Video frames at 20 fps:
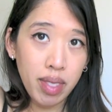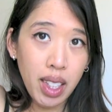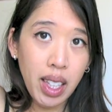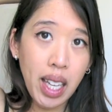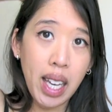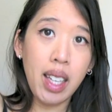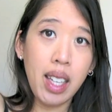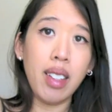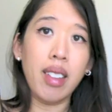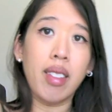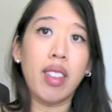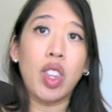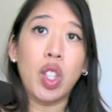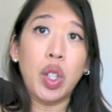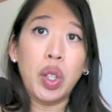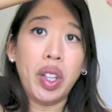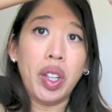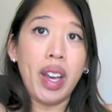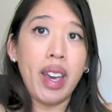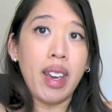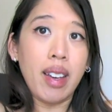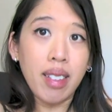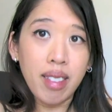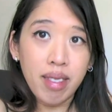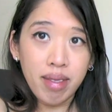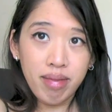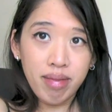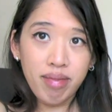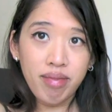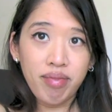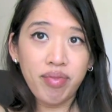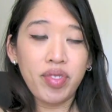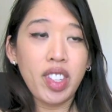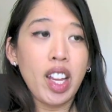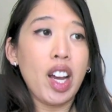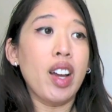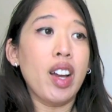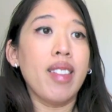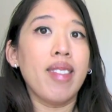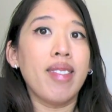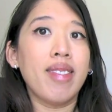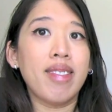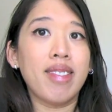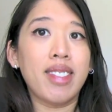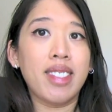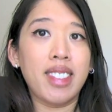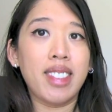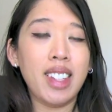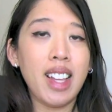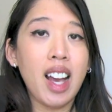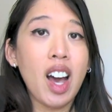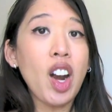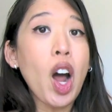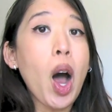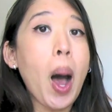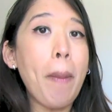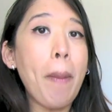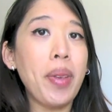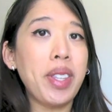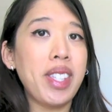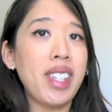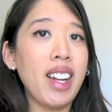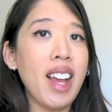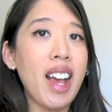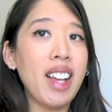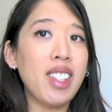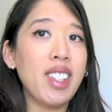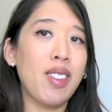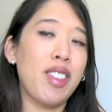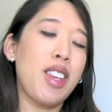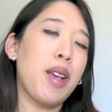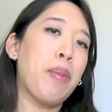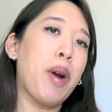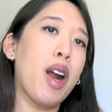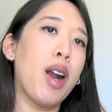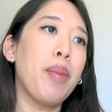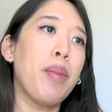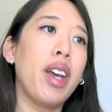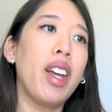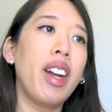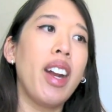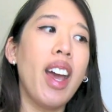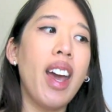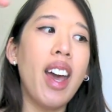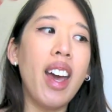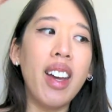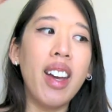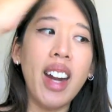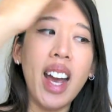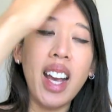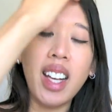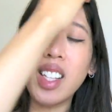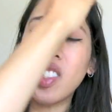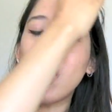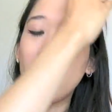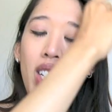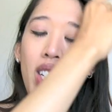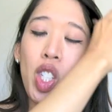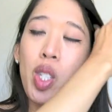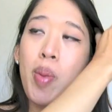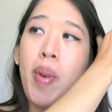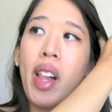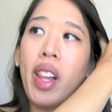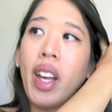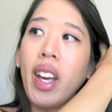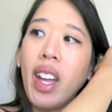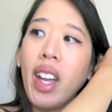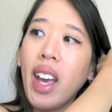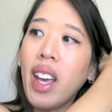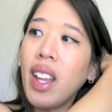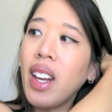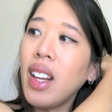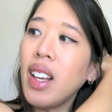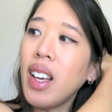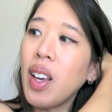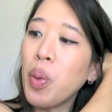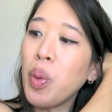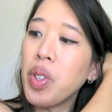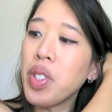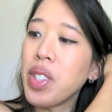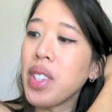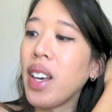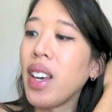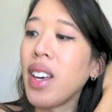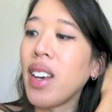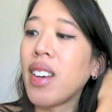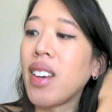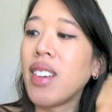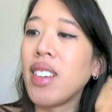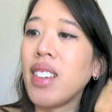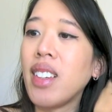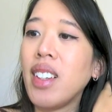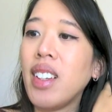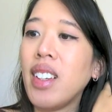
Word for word: like through like on opposite ends of the apartment and I could still smell it and it was like